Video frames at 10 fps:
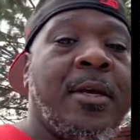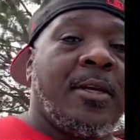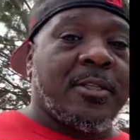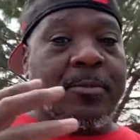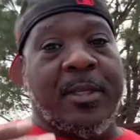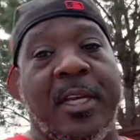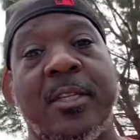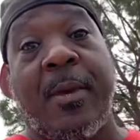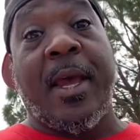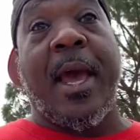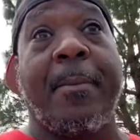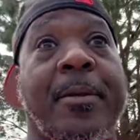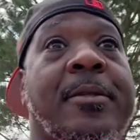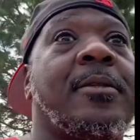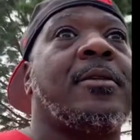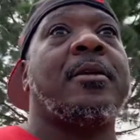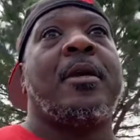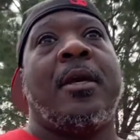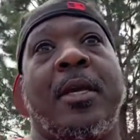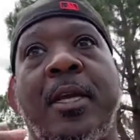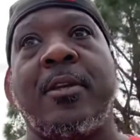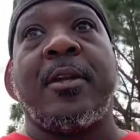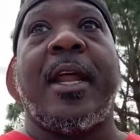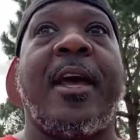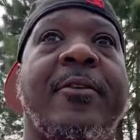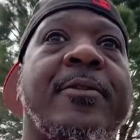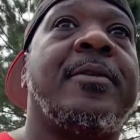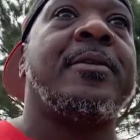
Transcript: Right Some on. things might happen in your life